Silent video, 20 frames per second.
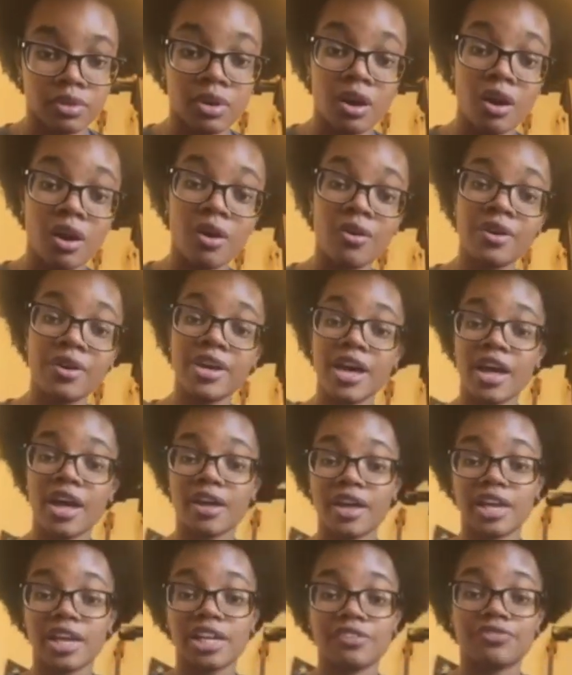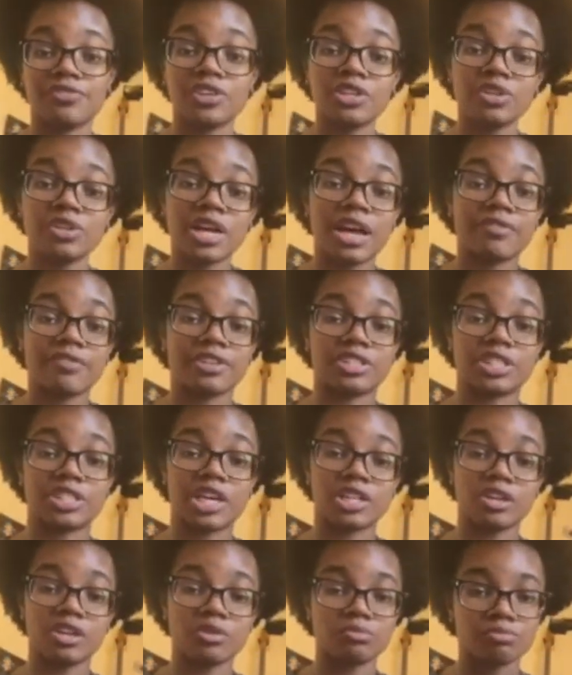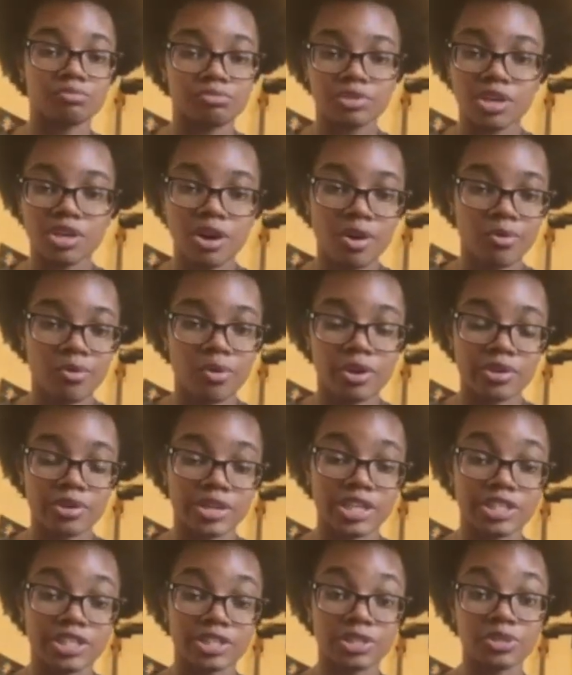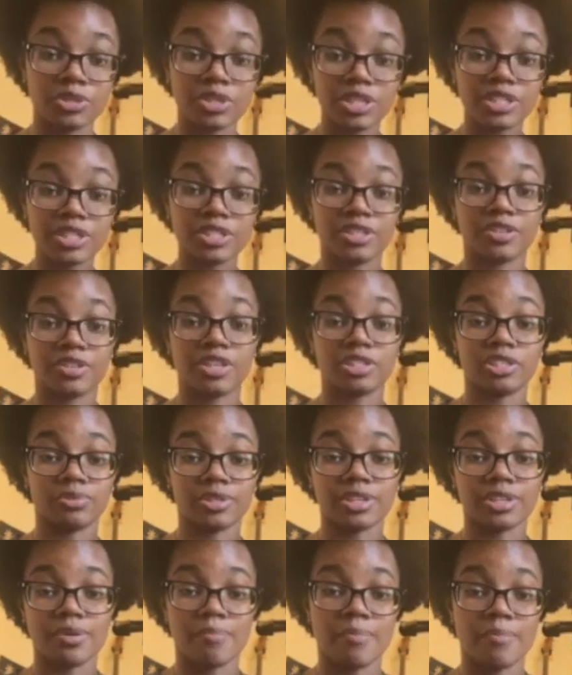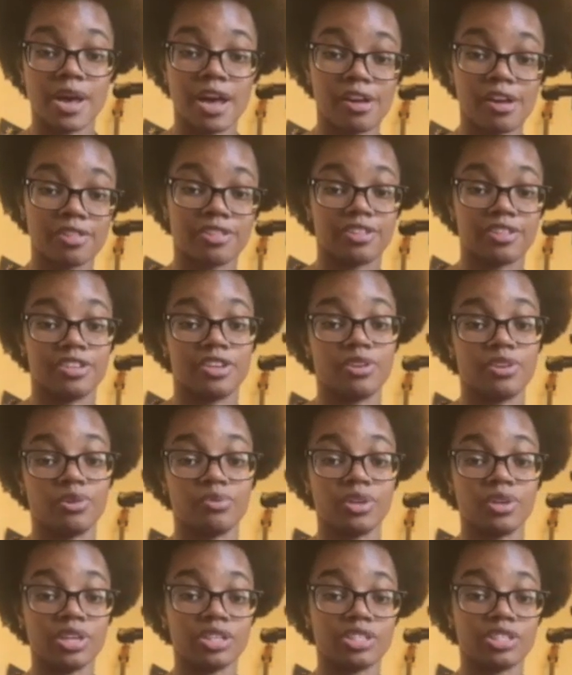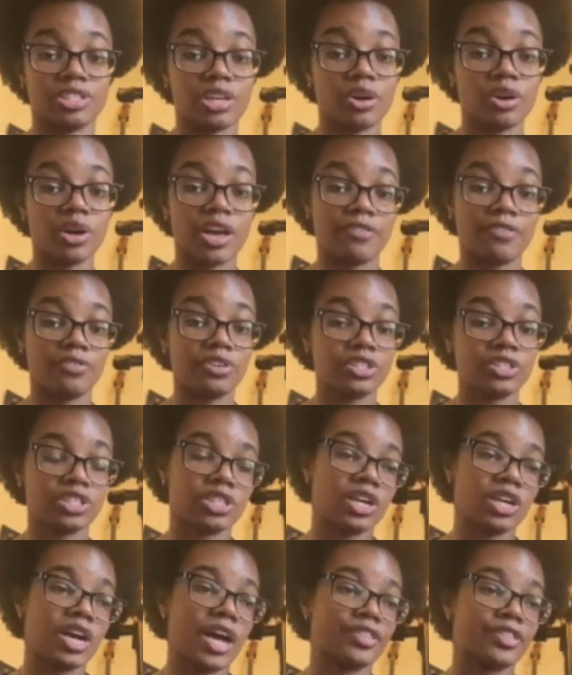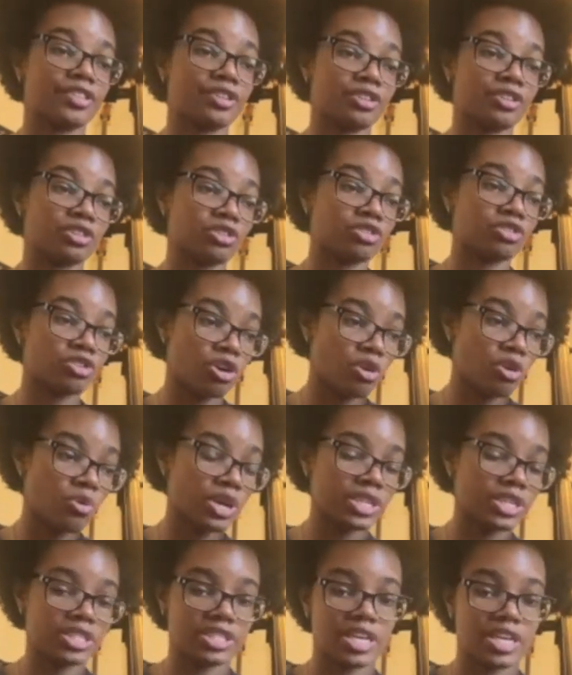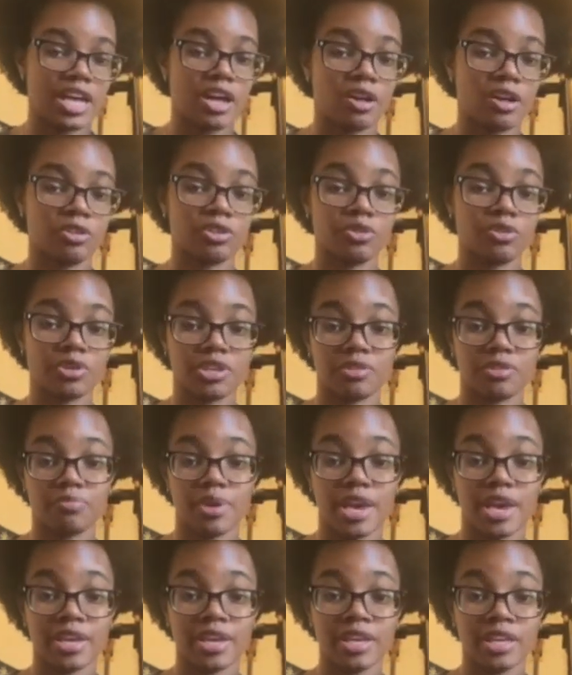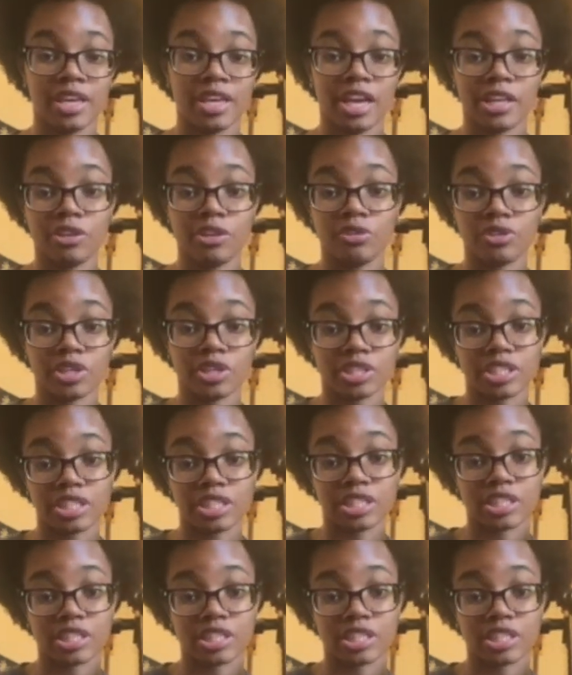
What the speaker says: Oh yeah, and if you don't have a cello, no worries. You can do this with your mouth too. So if you start at the lowest sound you can make, and you just